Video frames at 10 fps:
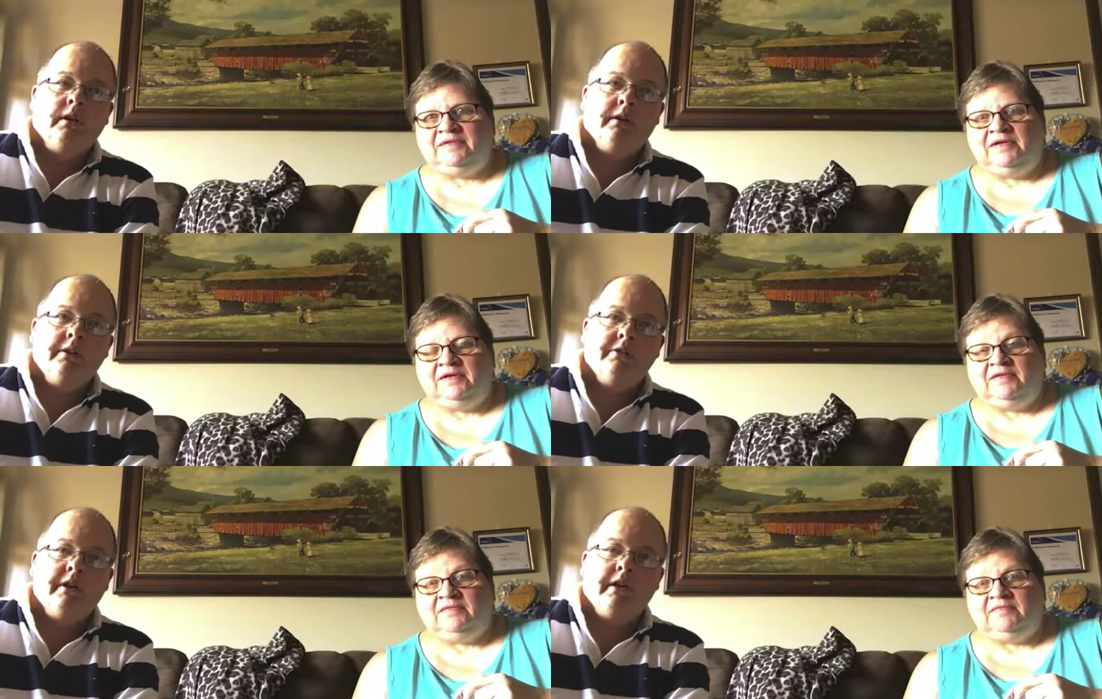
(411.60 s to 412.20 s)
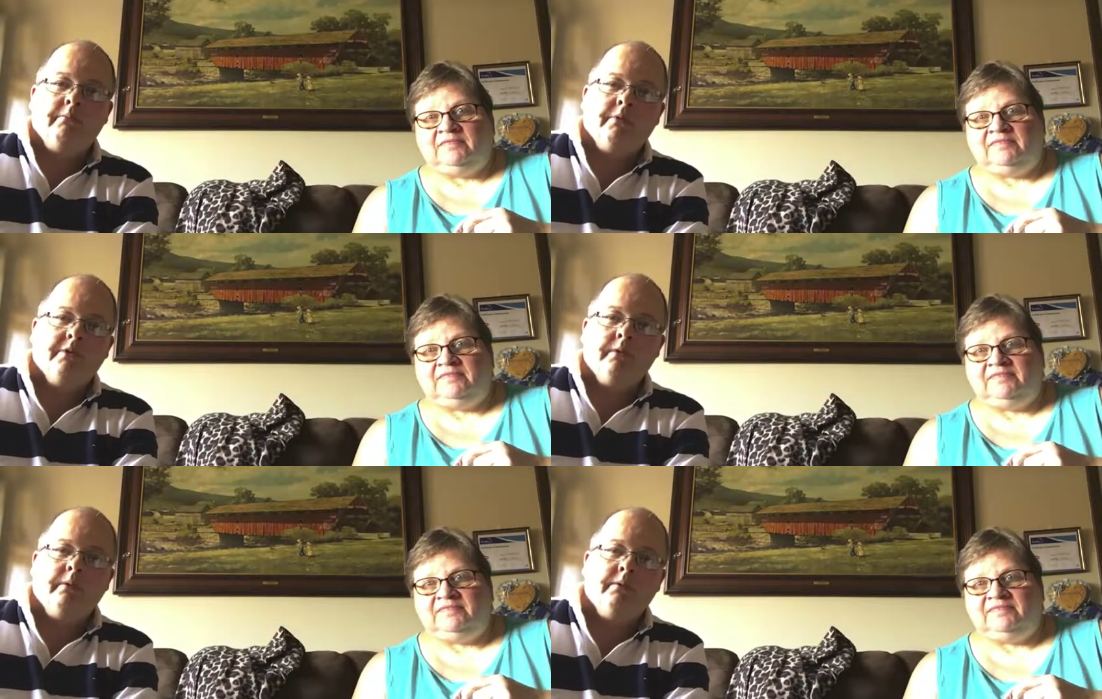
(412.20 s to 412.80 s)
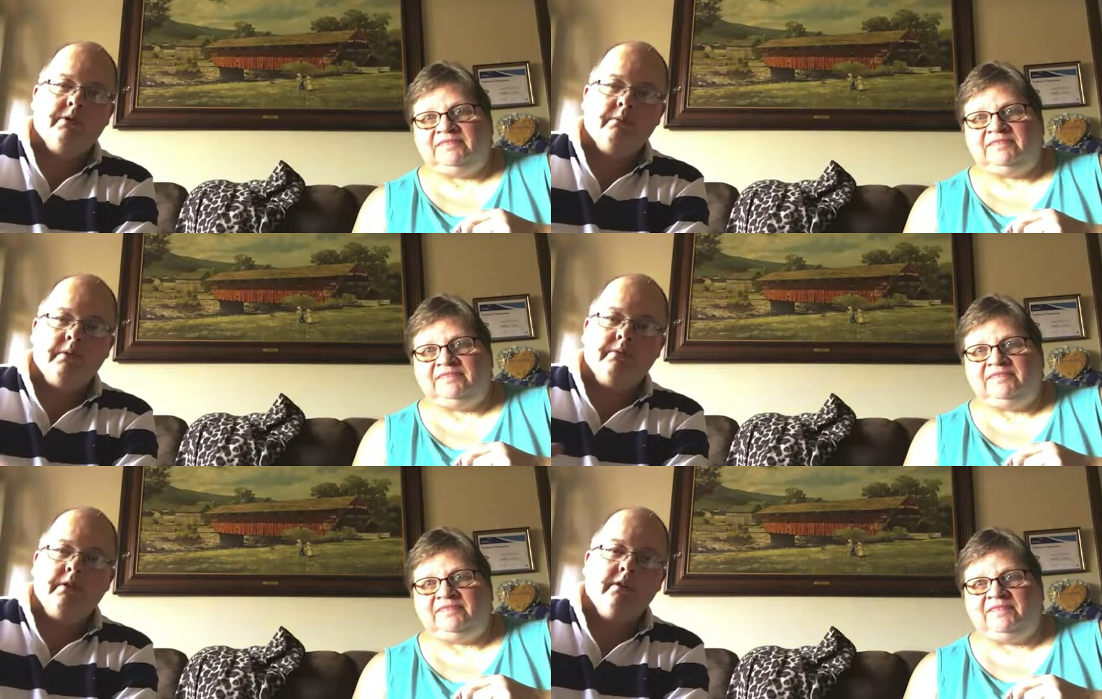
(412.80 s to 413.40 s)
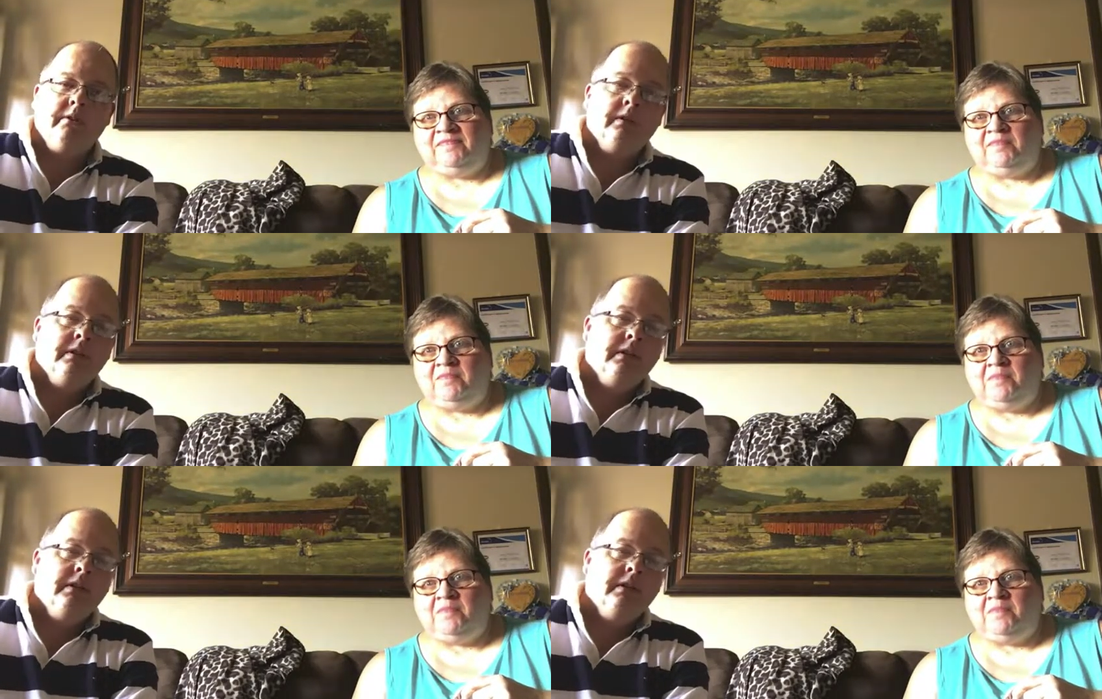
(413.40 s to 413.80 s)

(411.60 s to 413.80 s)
Speaker 1: And they sang happy birthday to me, which should be in the video.